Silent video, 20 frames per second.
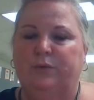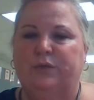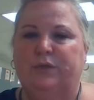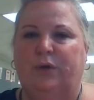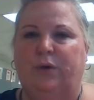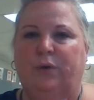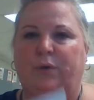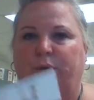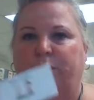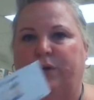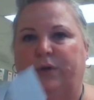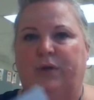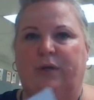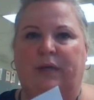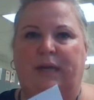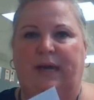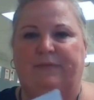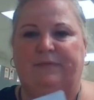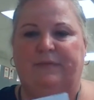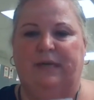So you're
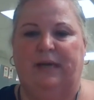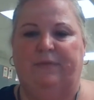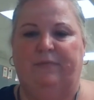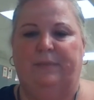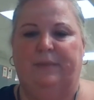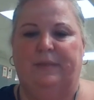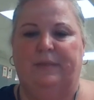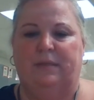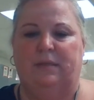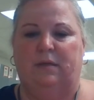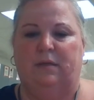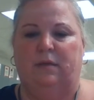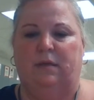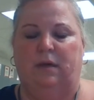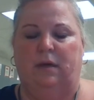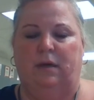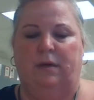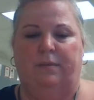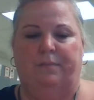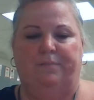going to have them in
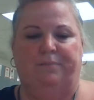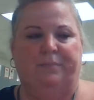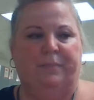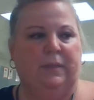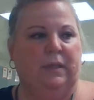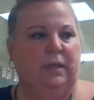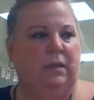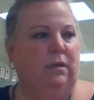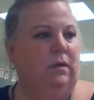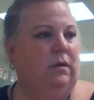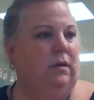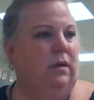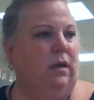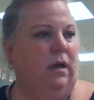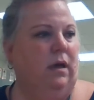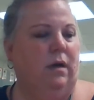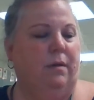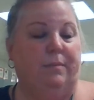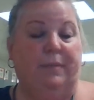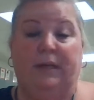
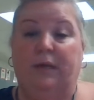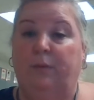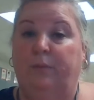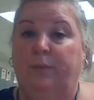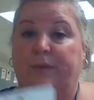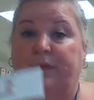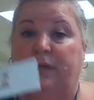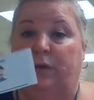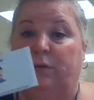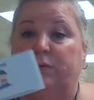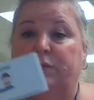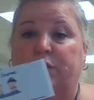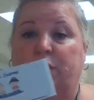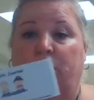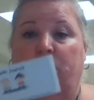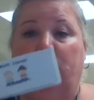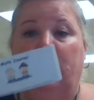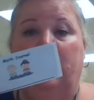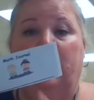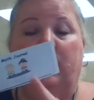the, here with you.
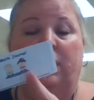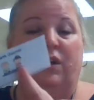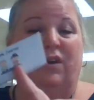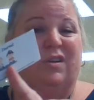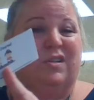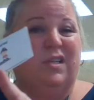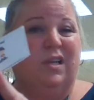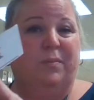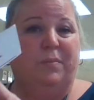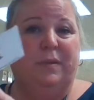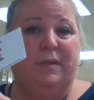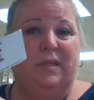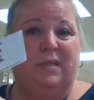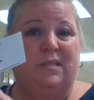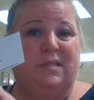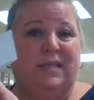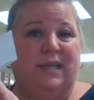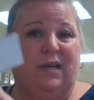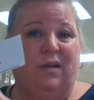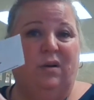So you're just going to put the
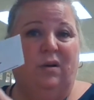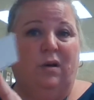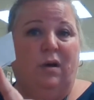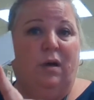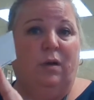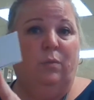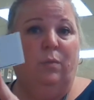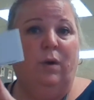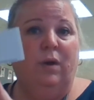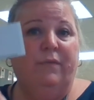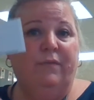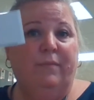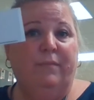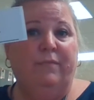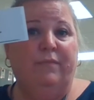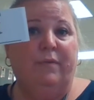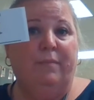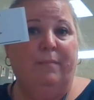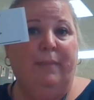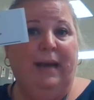sticker on one of
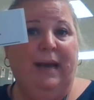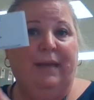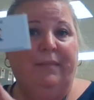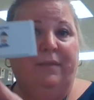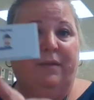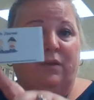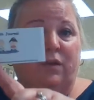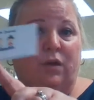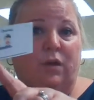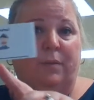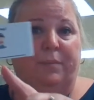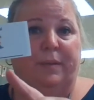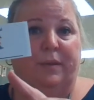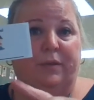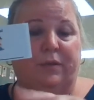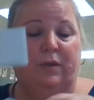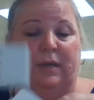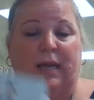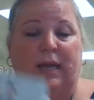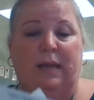them for math, and you're going to
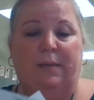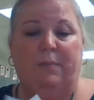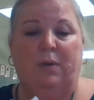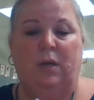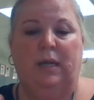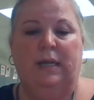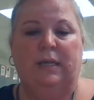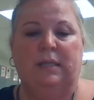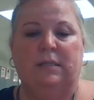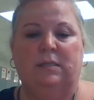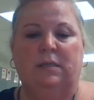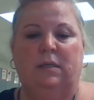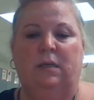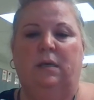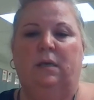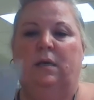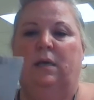put their name on it.